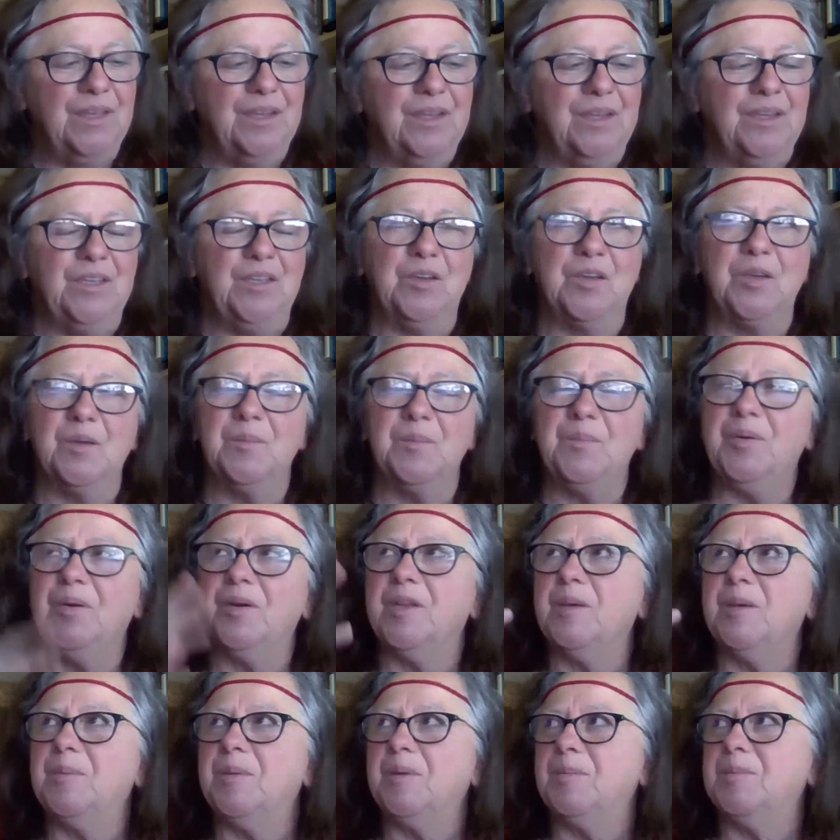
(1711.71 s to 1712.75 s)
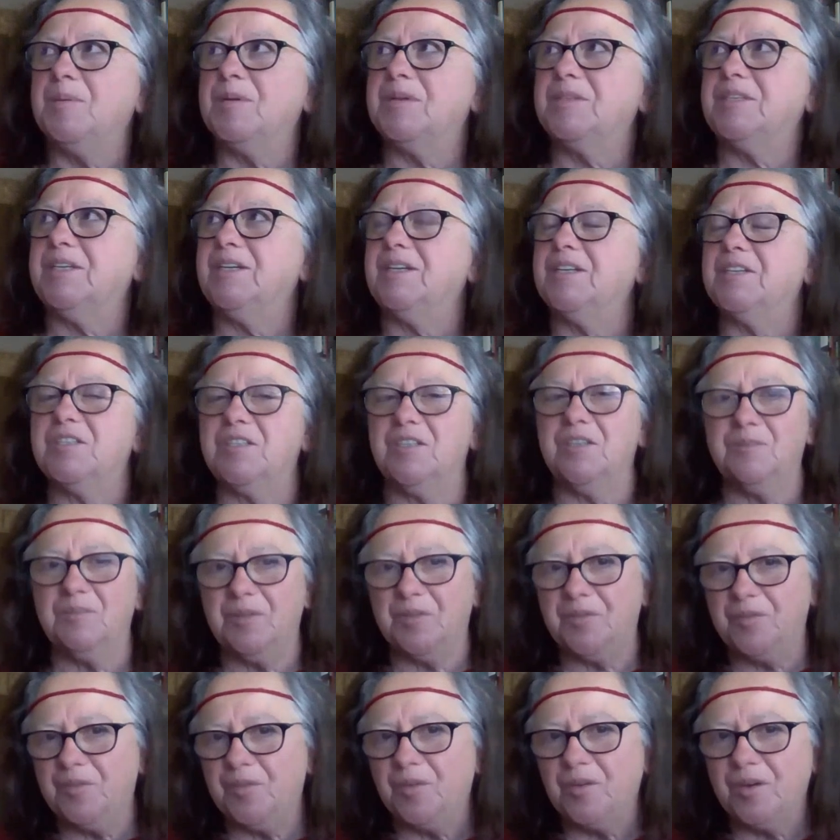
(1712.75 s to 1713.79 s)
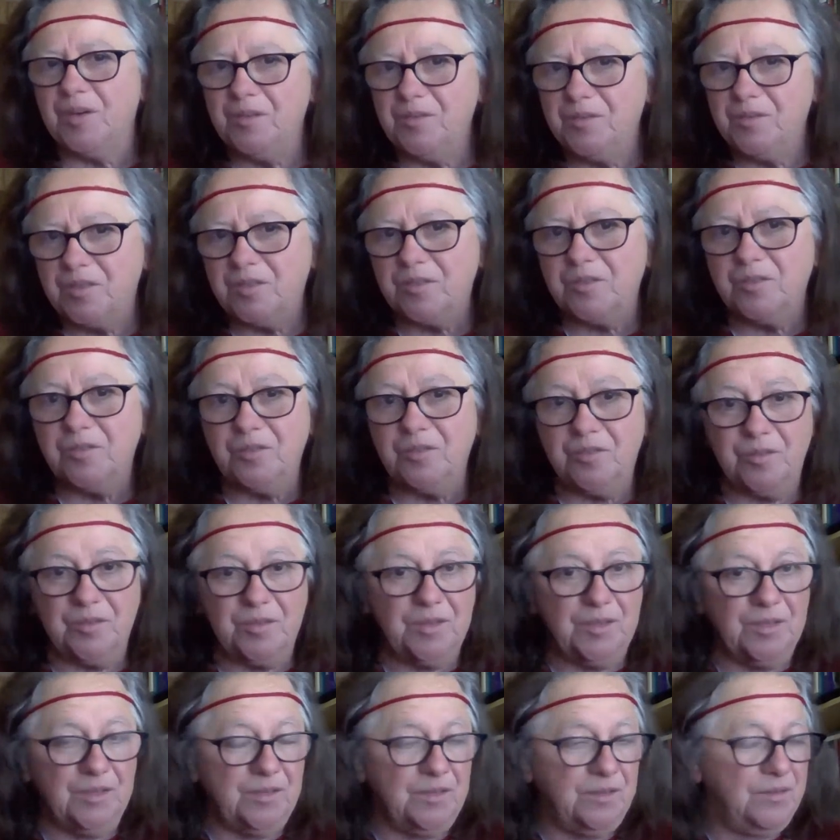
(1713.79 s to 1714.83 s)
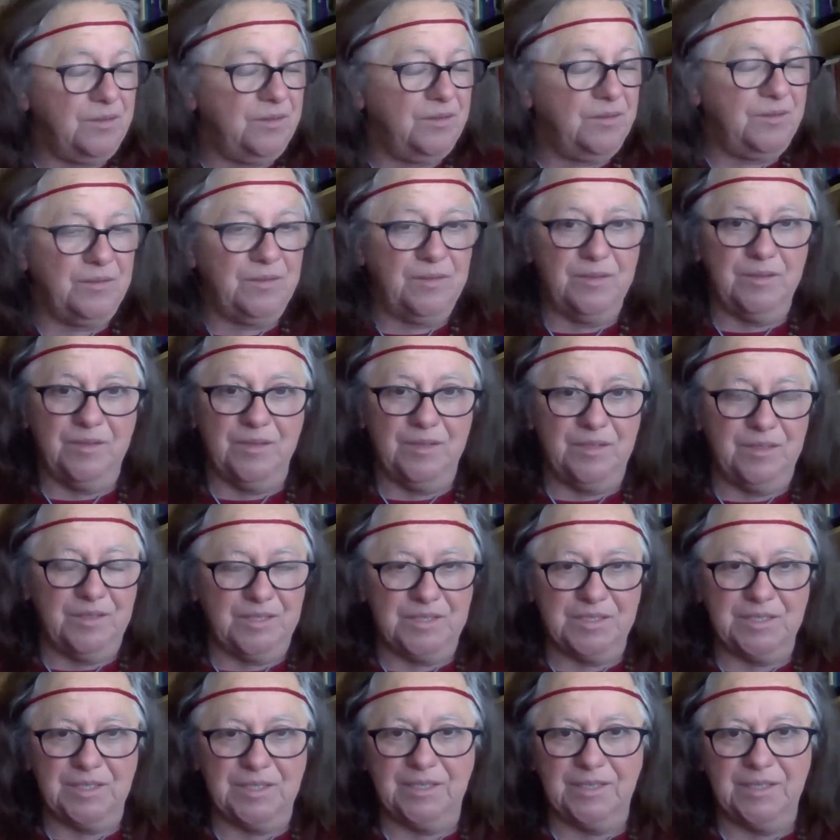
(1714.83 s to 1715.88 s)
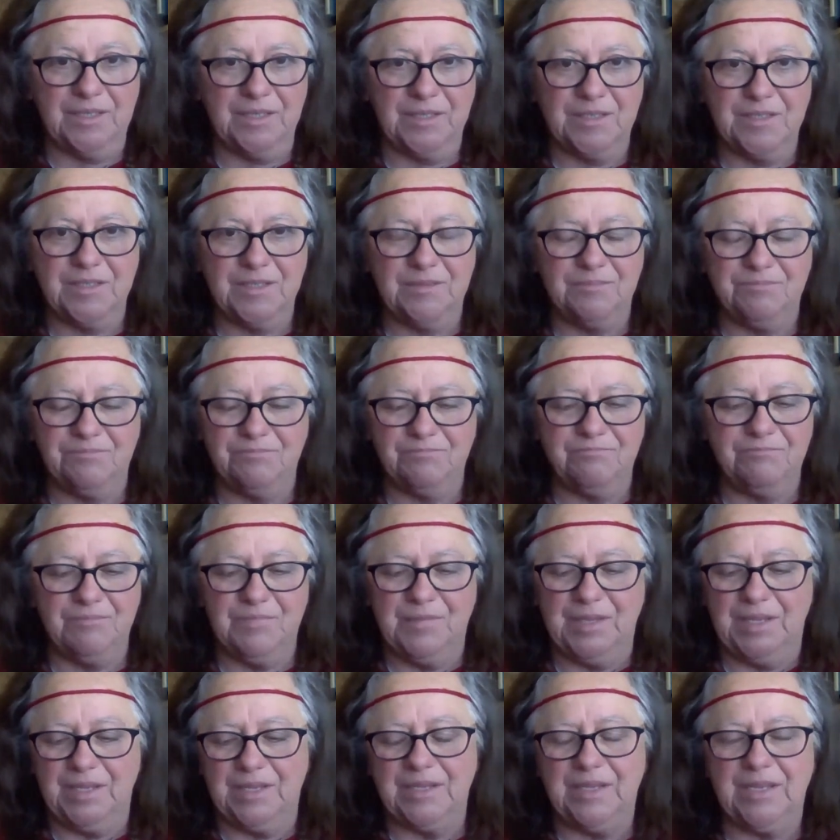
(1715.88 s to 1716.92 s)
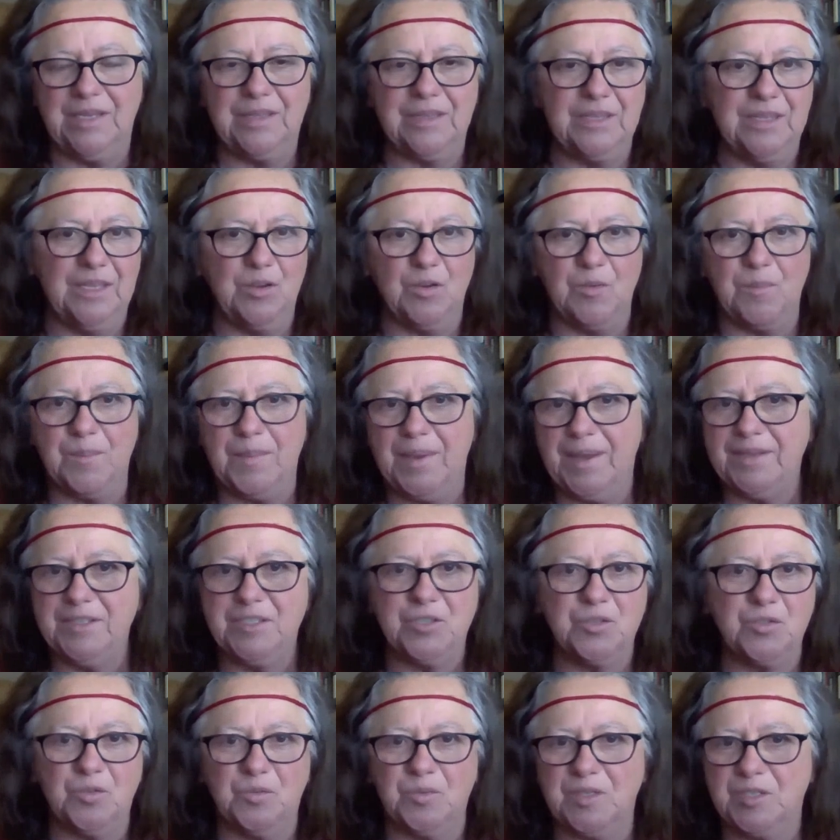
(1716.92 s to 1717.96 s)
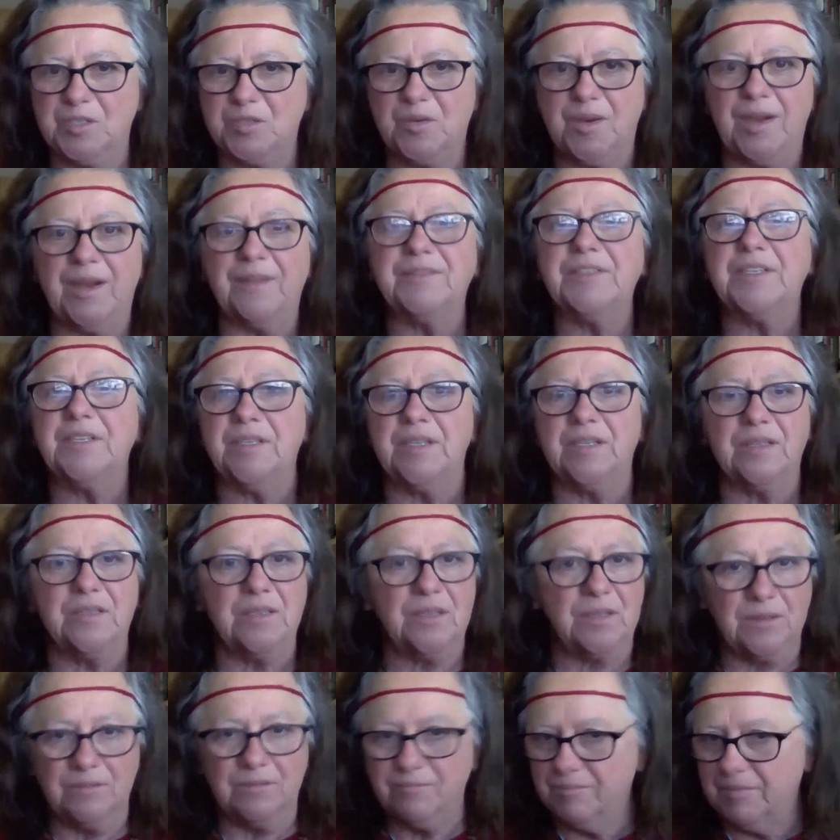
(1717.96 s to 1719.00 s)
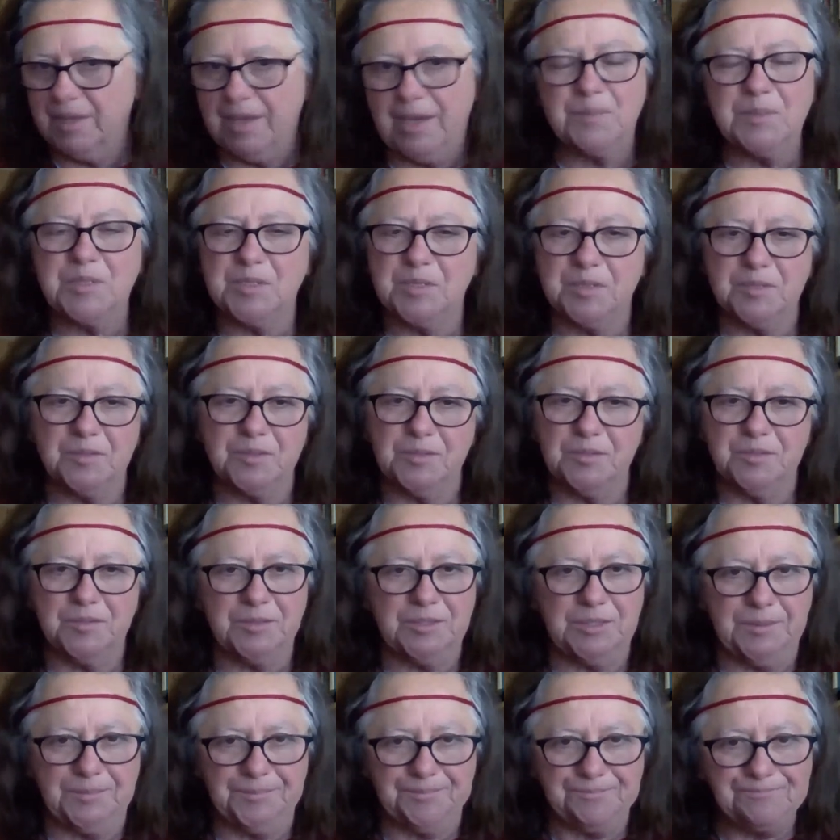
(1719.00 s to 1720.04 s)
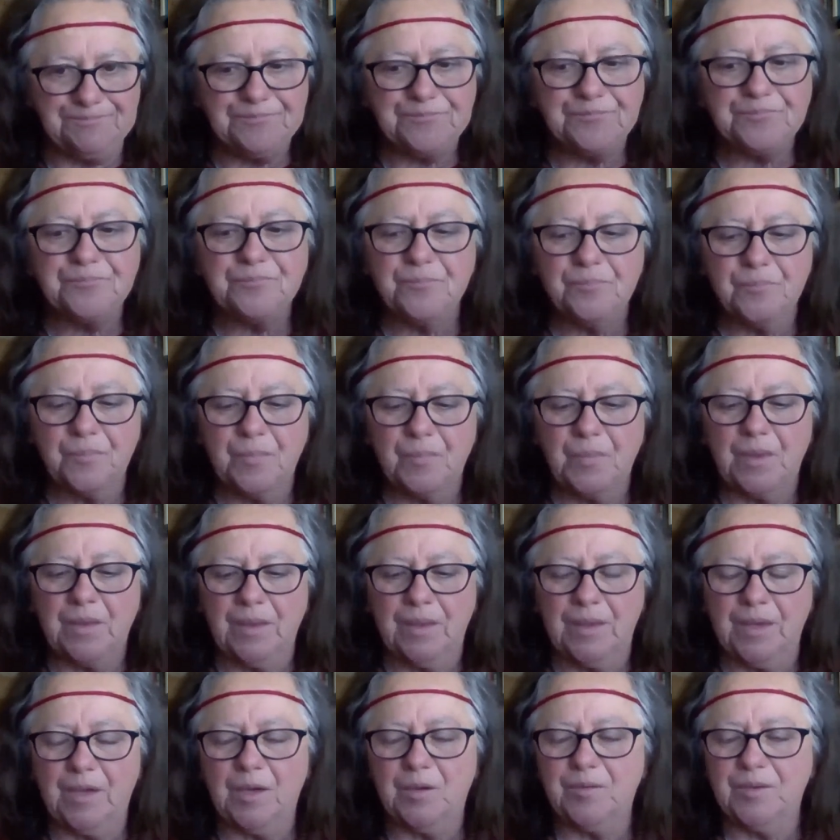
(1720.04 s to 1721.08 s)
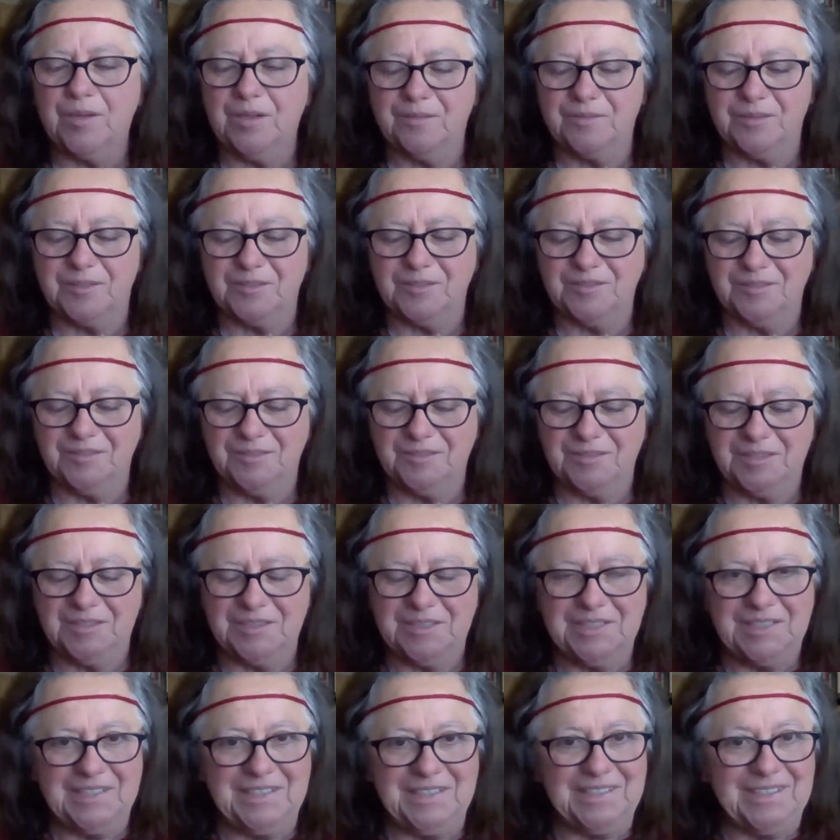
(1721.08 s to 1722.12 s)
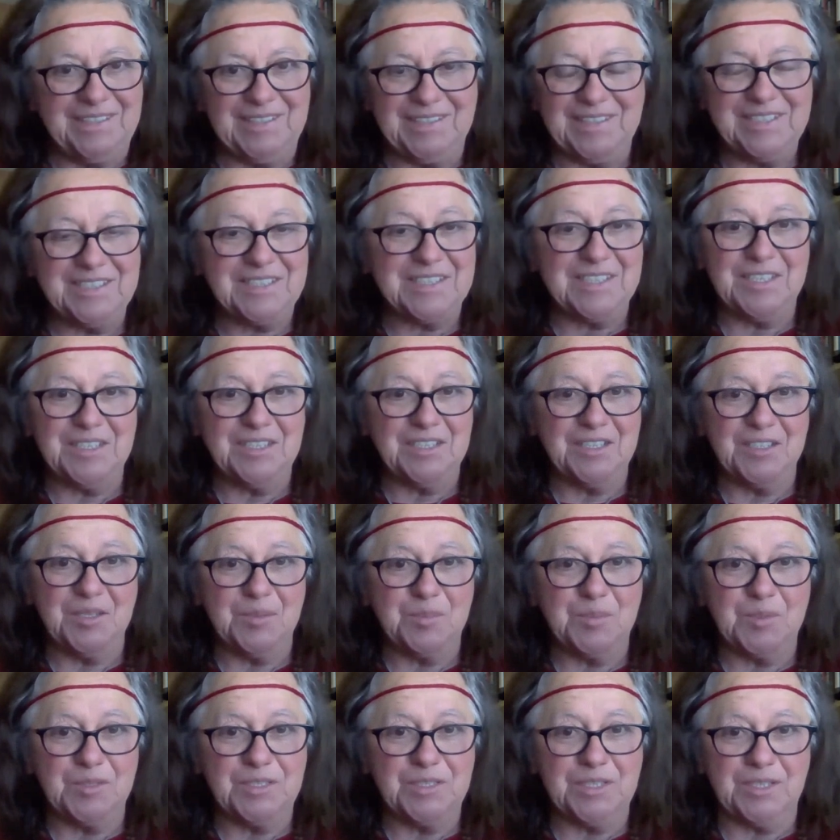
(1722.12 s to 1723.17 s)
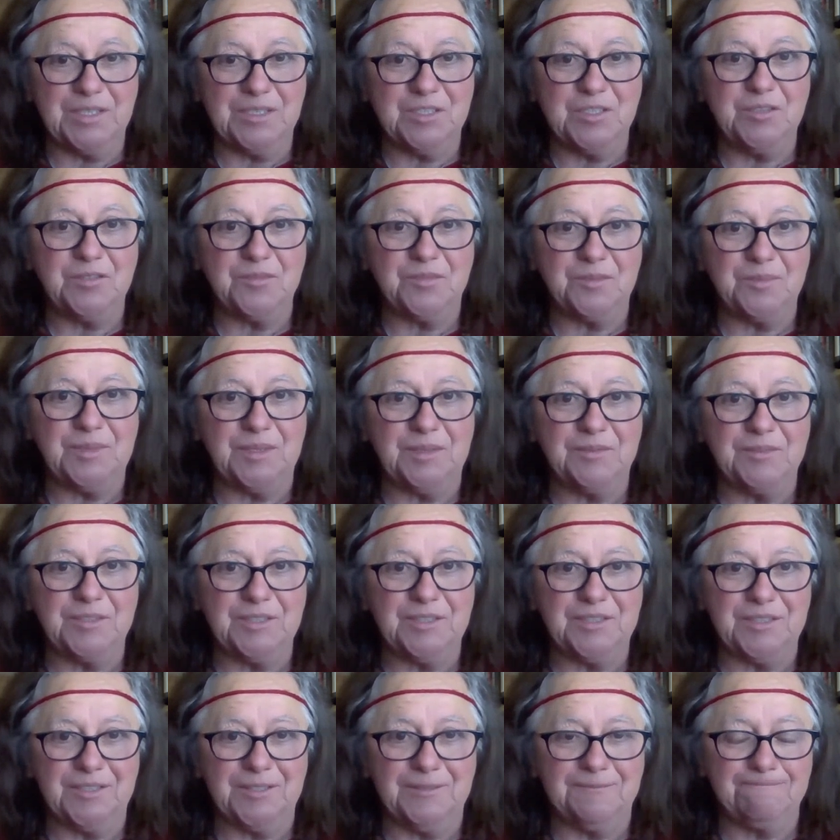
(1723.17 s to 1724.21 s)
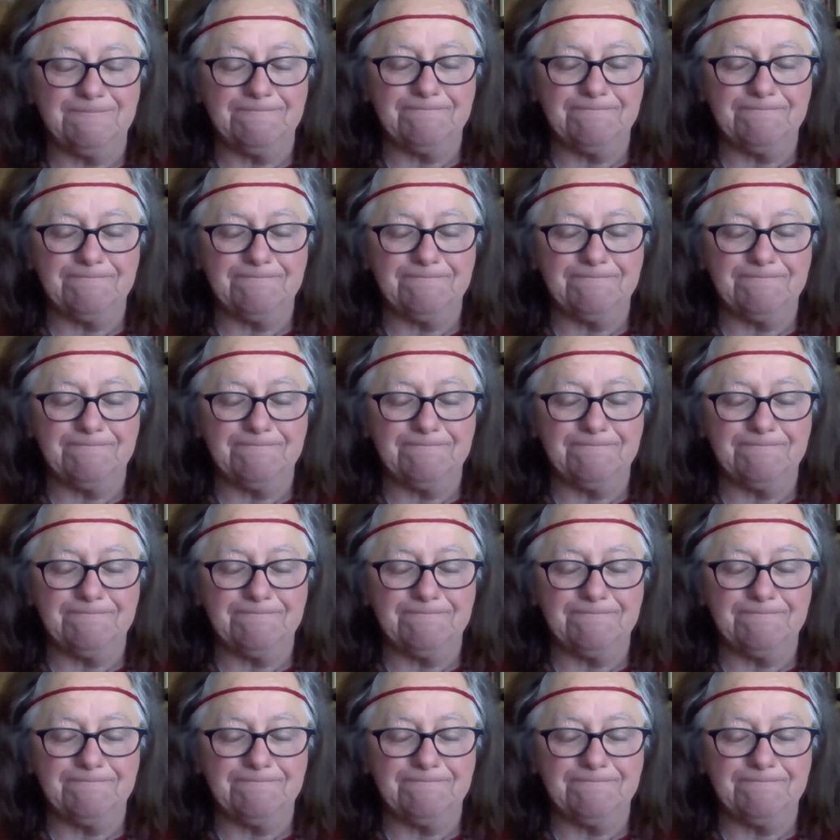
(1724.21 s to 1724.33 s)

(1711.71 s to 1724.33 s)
You can put up a protection before you do a psychic anything or magical witchcraft anything. Absolutely. However, that is not going to protect you from everything.